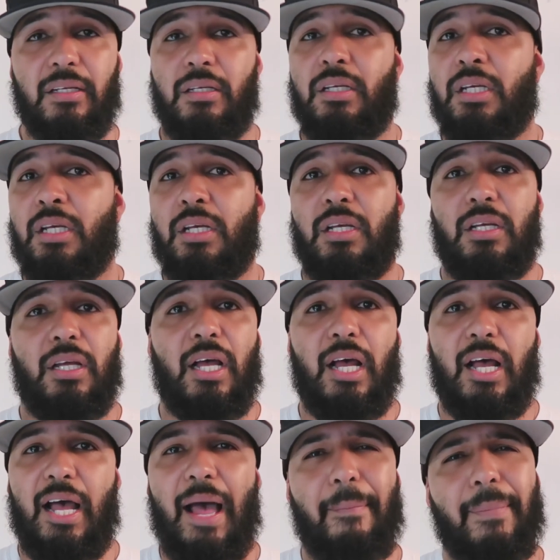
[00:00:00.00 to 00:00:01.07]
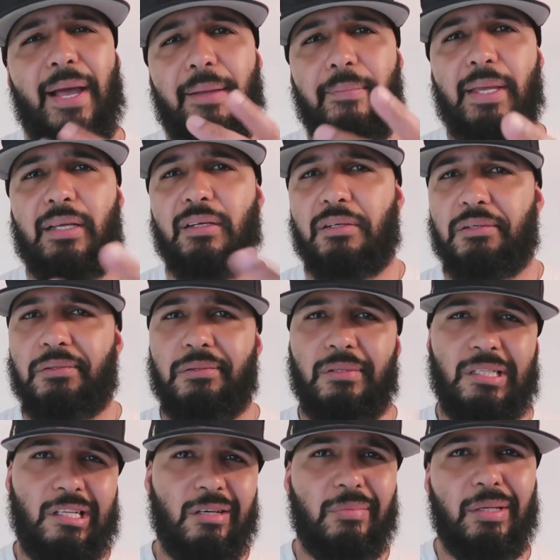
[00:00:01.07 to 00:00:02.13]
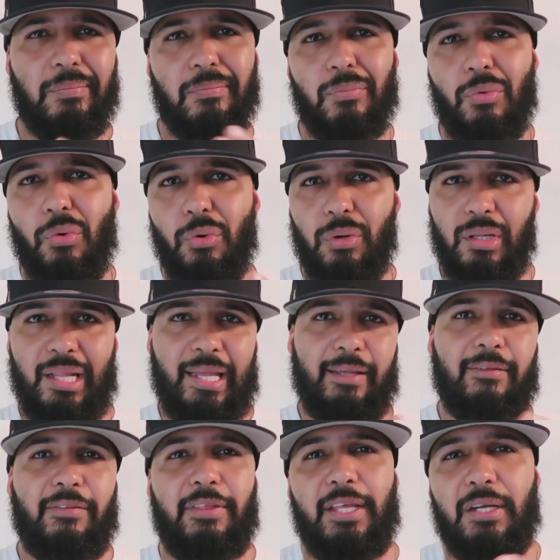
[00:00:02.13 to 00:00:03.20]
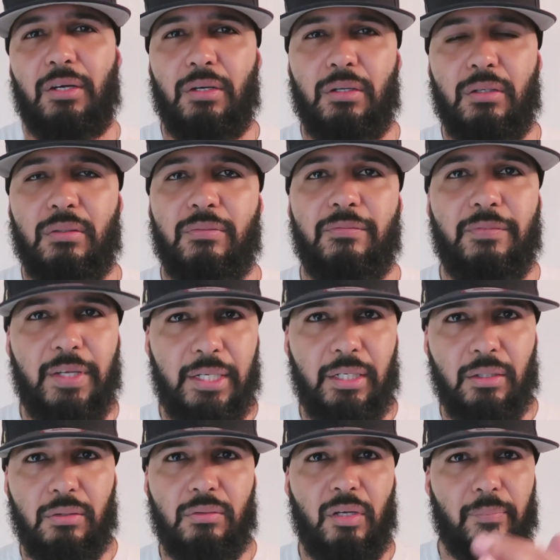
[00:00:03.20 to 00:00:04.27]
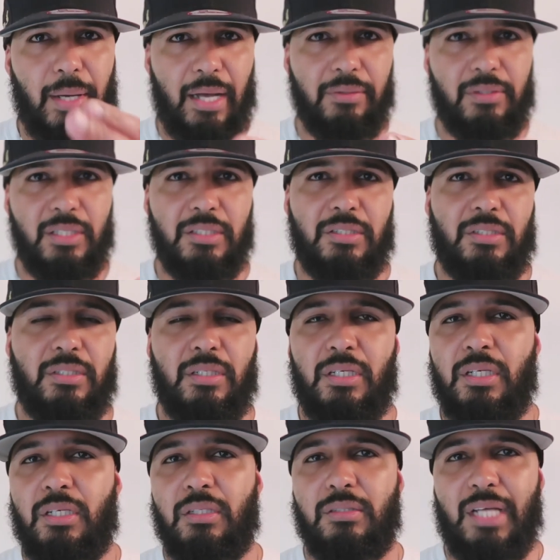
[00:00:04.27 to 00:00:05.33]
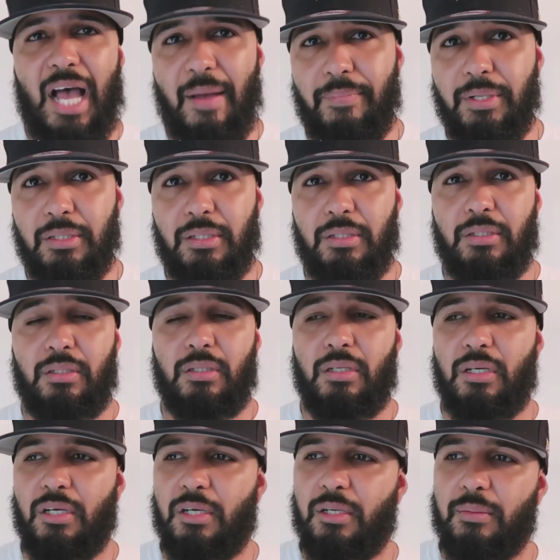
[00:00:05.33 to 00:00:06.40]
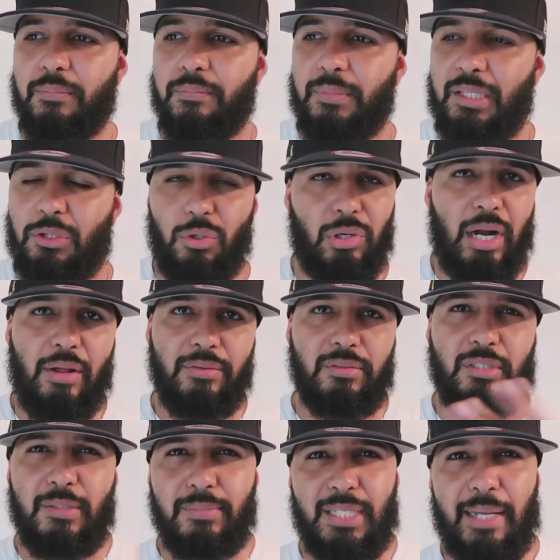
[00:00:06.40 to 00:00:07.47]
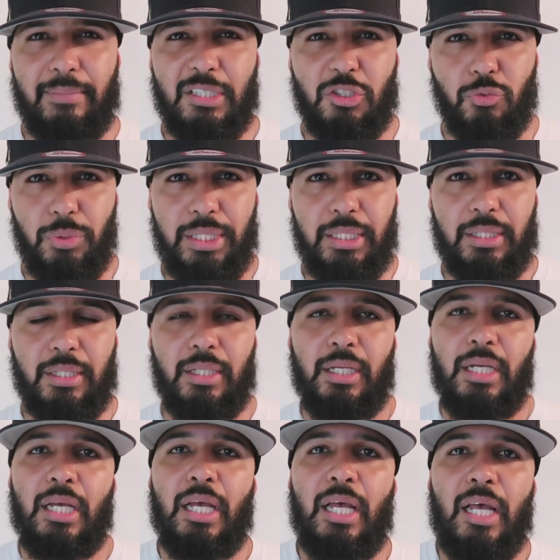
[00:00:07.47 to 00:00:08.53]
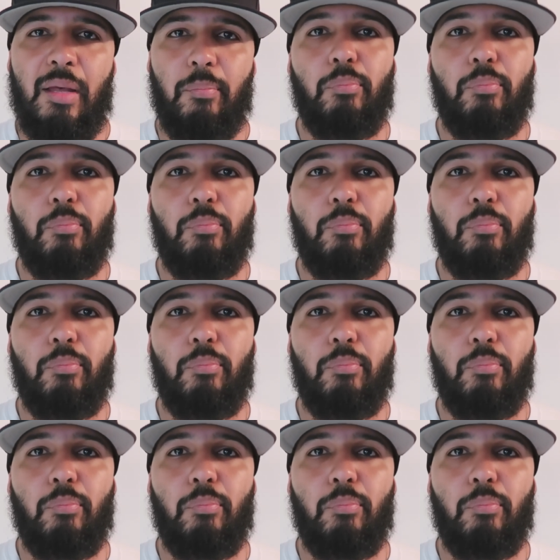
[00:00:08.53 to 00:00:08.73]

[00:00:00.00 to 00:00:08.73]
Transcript: And yeah, I might make a little bit more lengthier video about this topic and throw it out sometime this week.